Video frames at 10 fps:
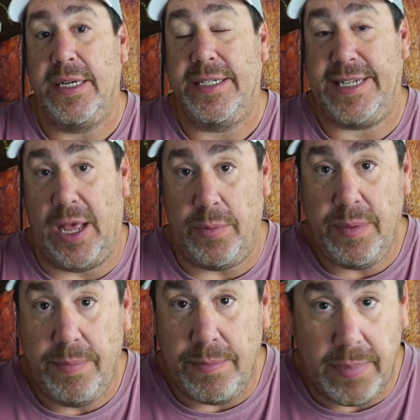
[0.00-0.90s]
Tell
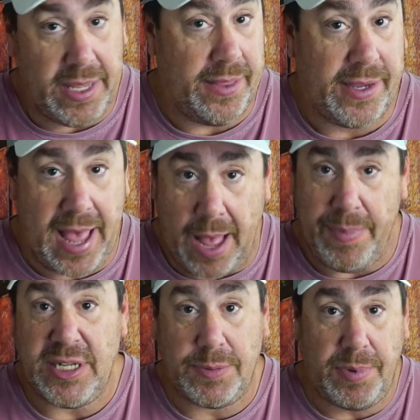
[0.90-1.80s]
me in the
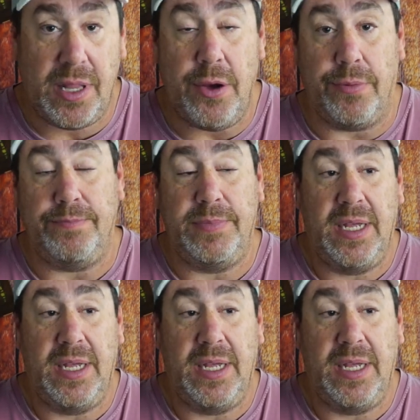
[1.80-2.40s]
comments below.